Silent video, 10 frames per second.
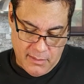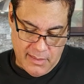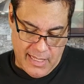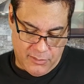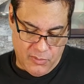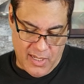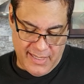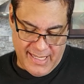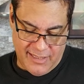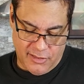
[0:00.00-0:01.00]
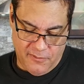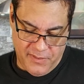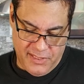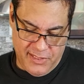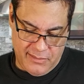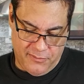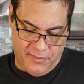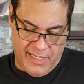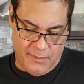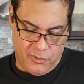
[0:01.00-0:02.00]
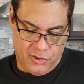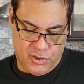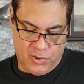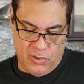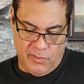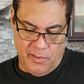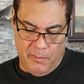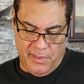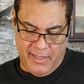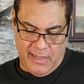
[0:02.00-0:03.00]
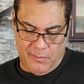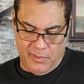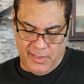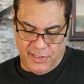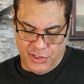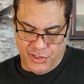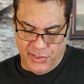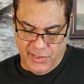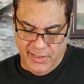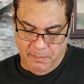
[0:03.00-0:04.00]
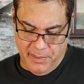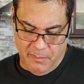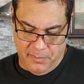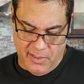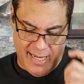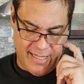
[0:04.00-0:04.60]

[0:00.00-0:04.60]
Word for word: natural and artificial flavors sodium bicarbonate chili pepper